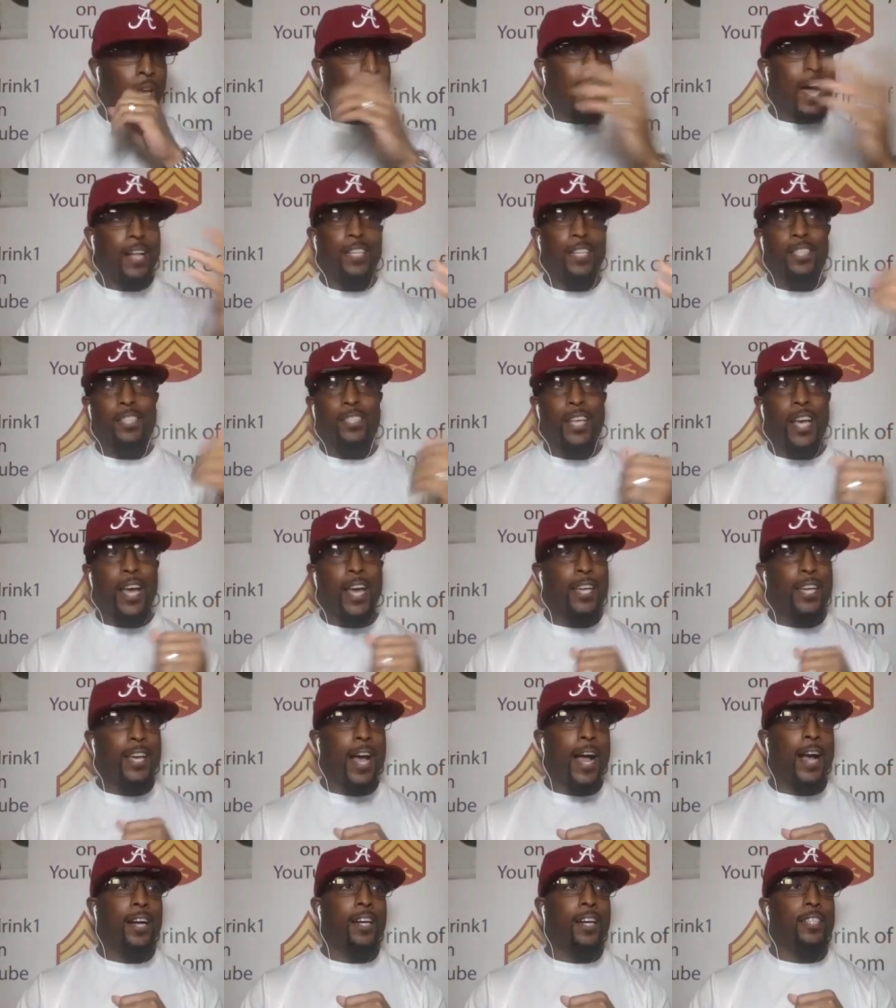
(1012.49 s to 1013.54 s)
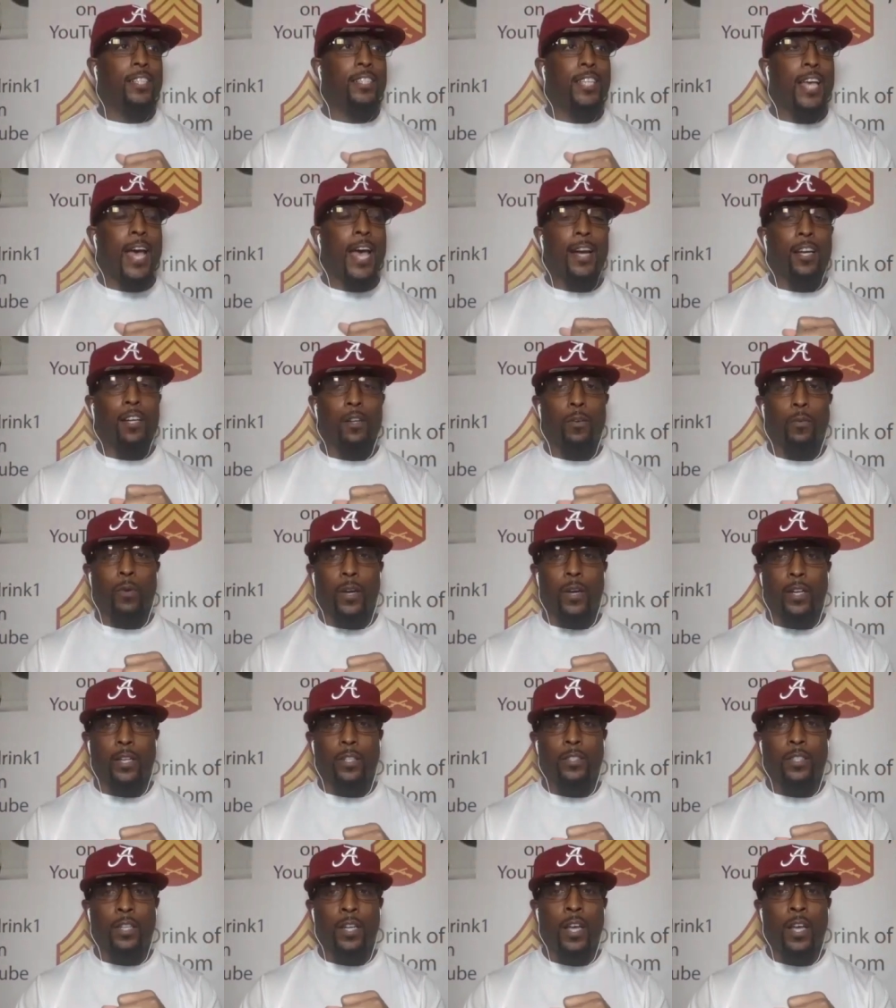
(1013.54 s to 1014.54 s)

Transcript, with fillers: I just said he got good tackling range.